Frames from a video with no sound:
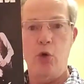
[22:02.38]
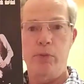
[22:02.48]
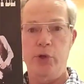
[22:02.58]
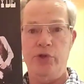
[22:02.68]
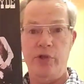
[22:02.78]
Old
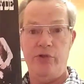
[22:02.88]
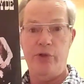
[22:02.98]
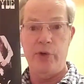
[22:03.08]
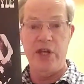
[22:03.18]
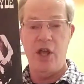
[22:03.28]
Blue. So there's
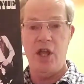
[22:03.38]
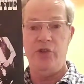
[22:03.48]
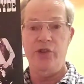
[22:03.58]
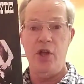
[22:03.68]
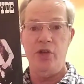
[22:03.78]
three
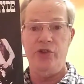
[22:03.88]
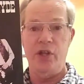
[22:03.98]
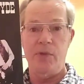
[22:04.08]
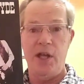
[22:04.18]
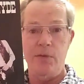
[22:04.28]
dog songs
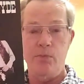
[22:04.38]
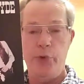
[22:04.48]
sung by